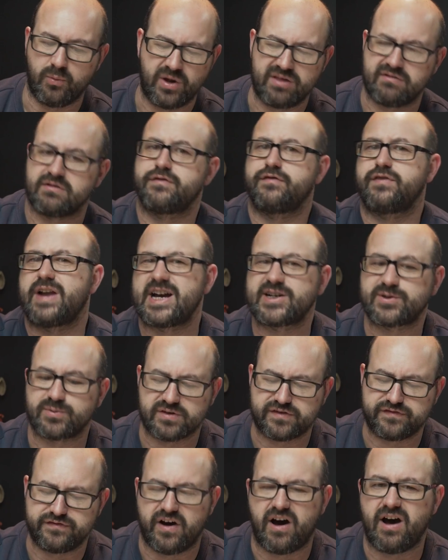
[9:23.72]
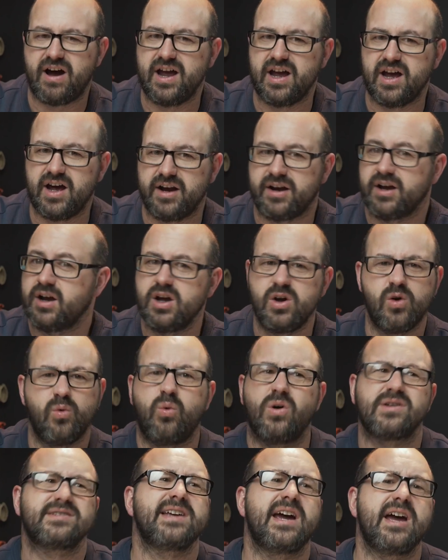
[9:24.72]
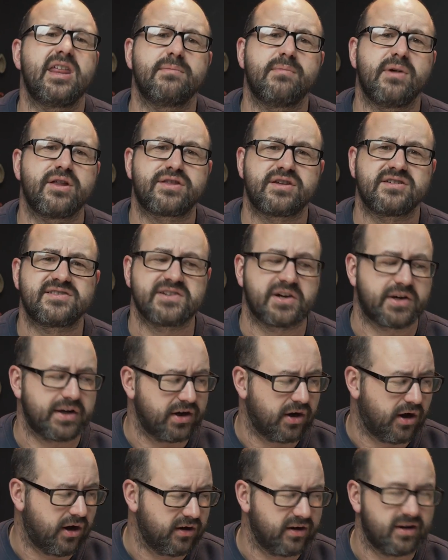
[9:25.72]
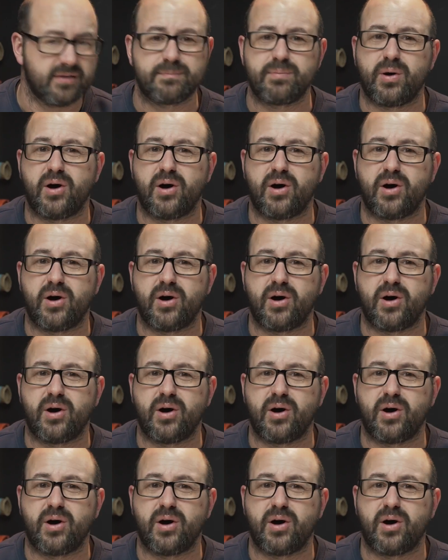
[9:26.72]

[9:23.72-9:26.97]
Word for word: whether a flash was fired, what day of the month you took it on, and